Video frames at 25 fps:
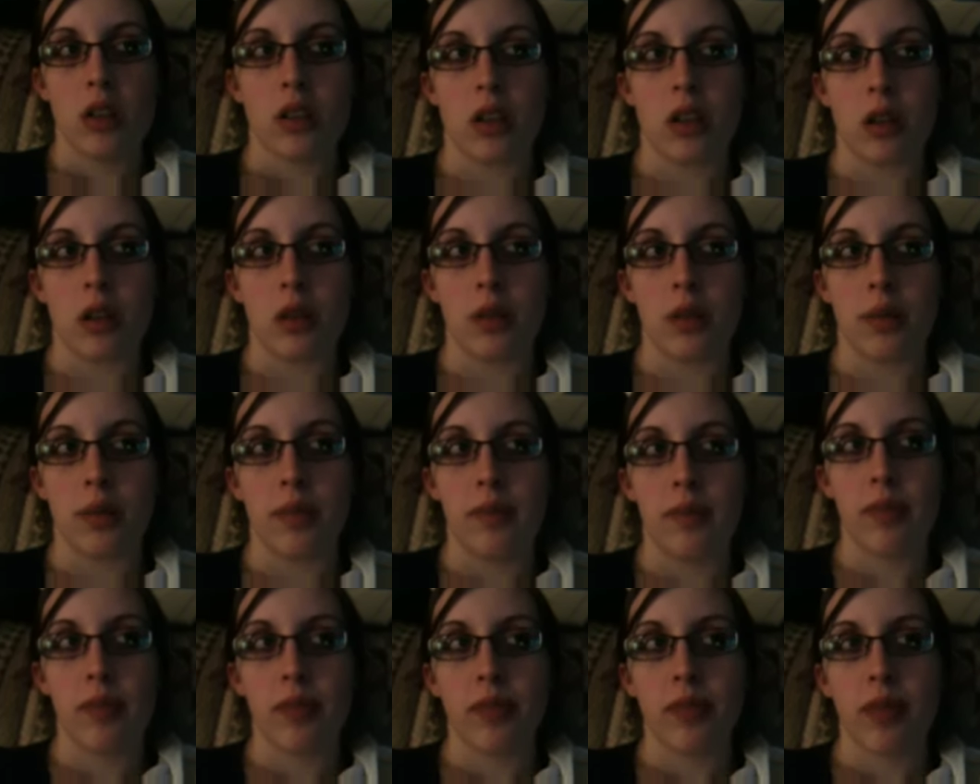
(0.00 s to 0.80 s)
So,
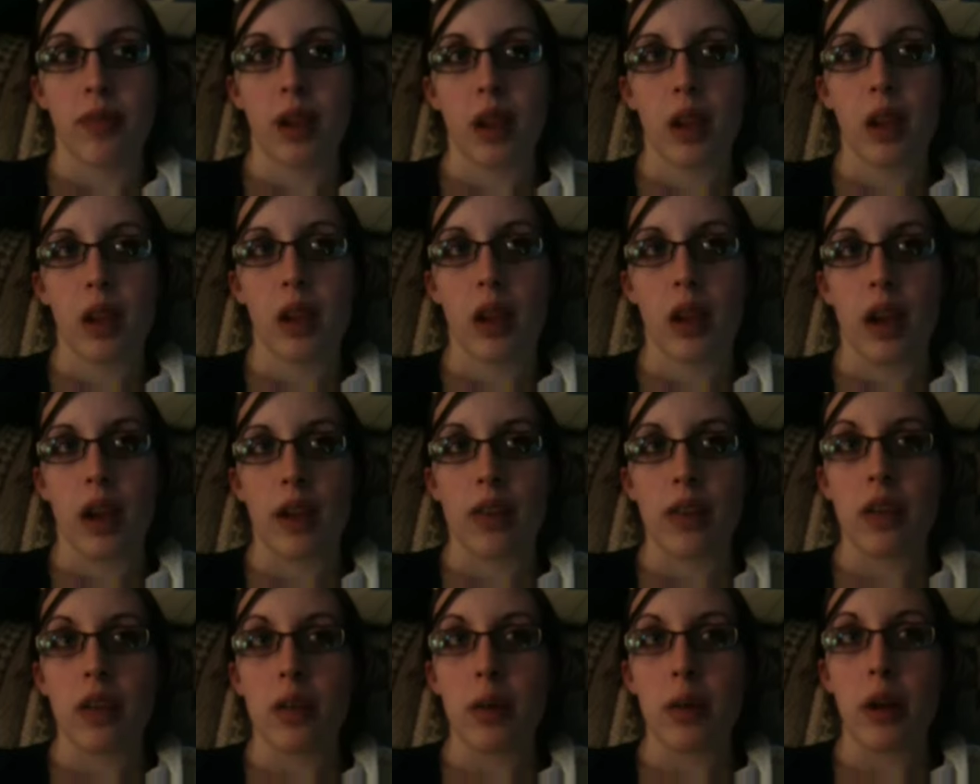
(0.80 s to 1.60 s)

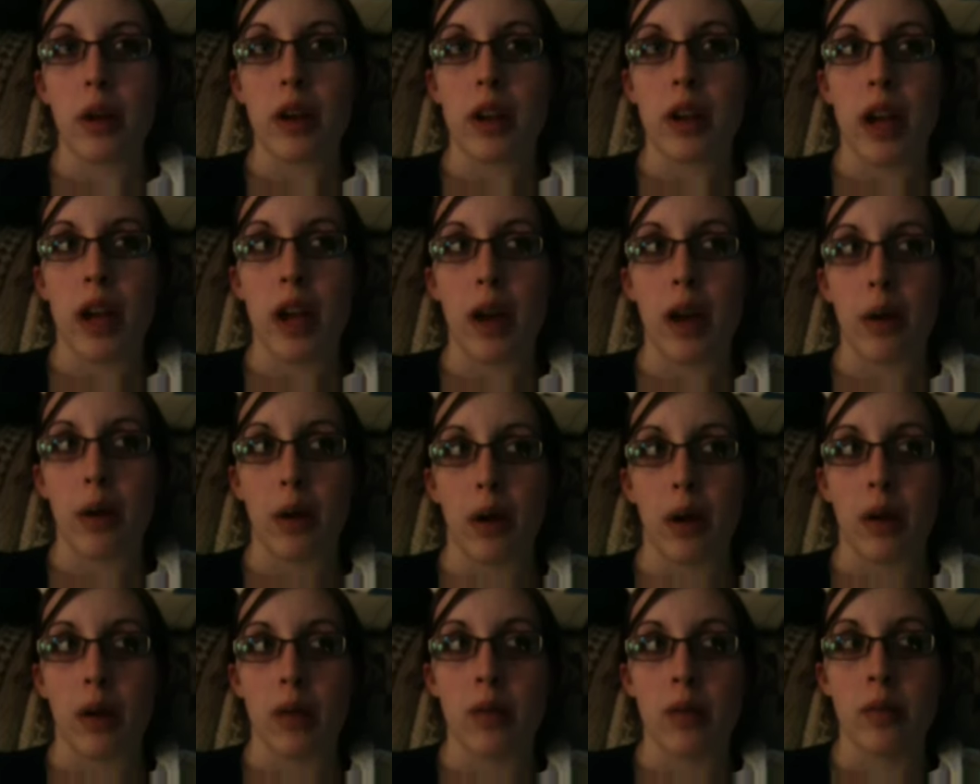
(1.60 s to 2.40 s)
after about an
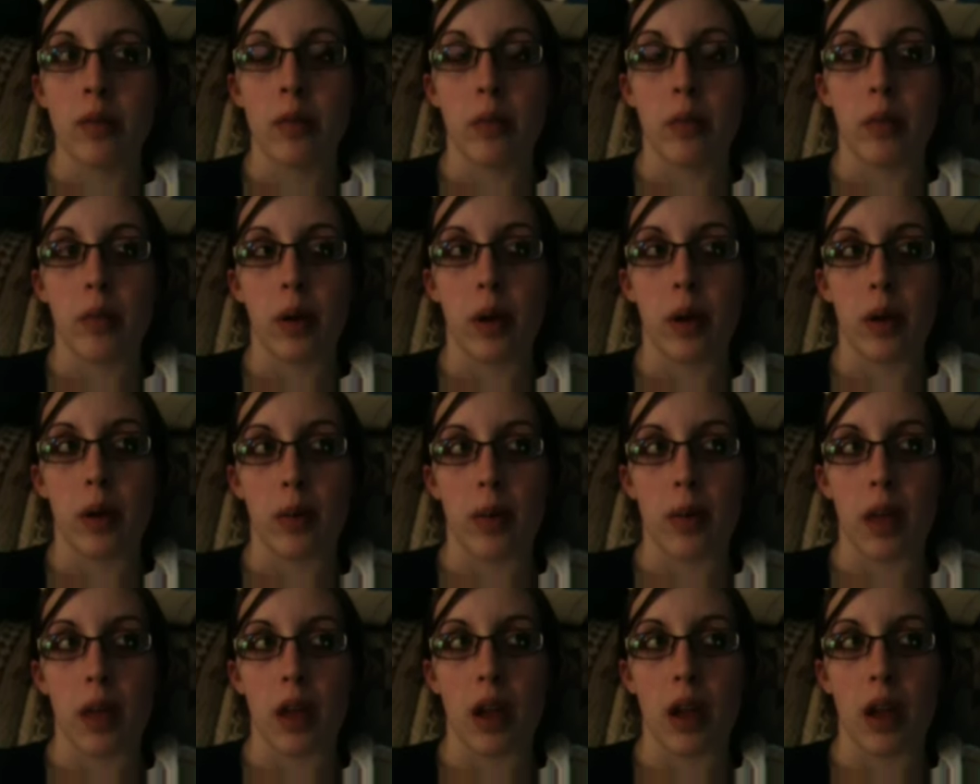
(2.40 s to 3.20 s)
hour
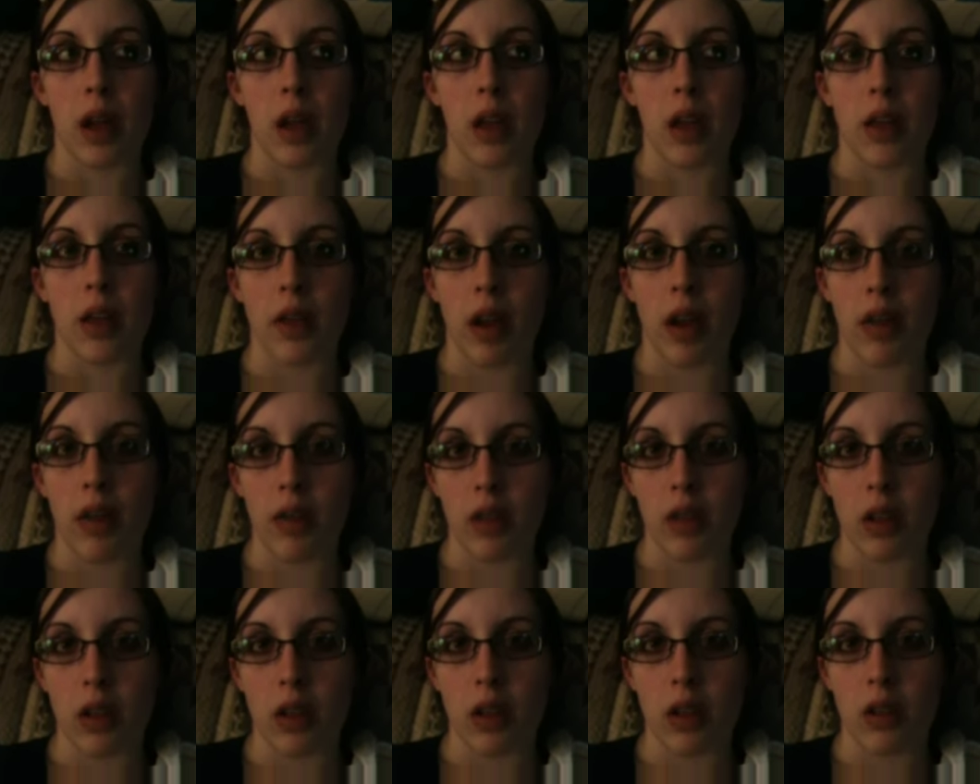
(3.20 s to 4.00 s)
um, they, of
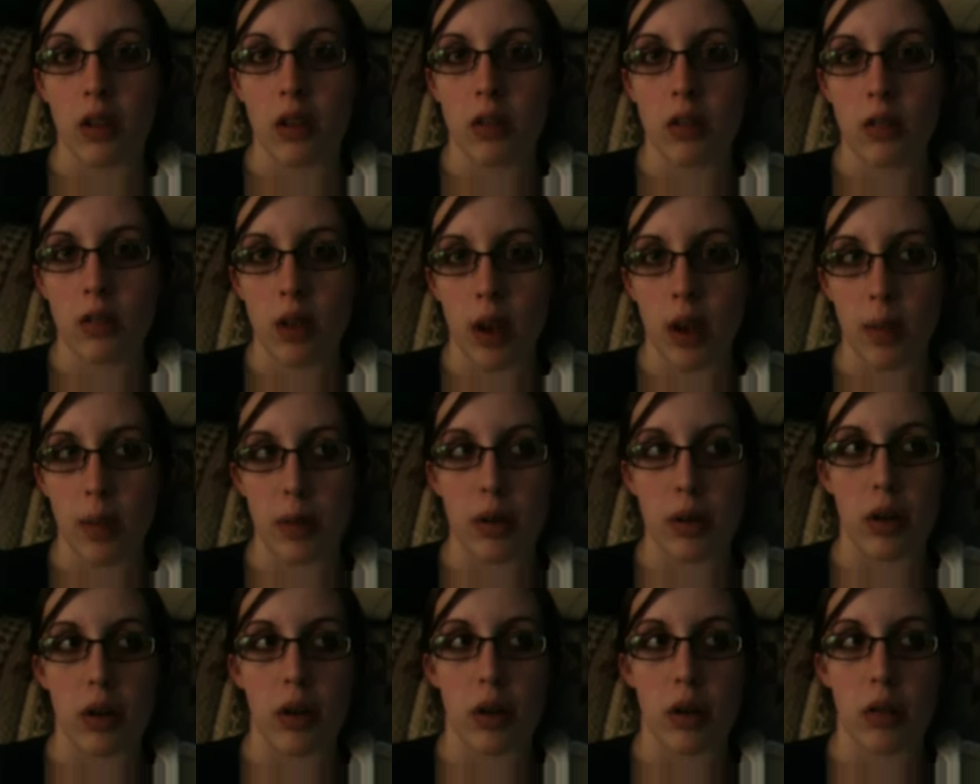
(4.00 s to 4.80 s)
having the
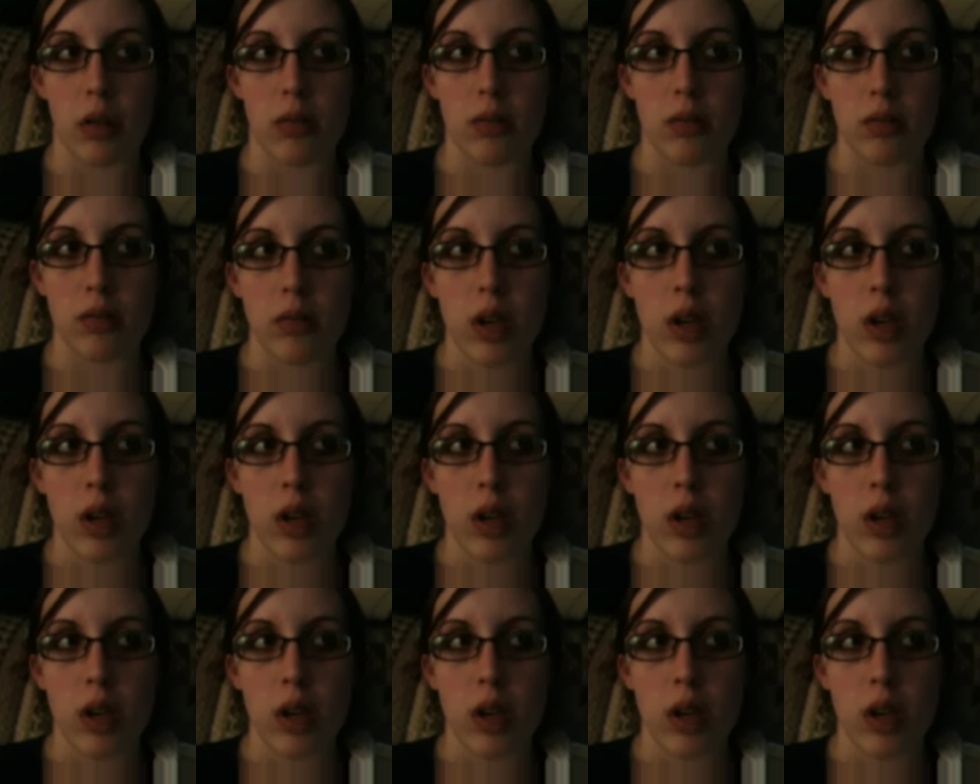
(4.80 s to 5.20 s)
epidural,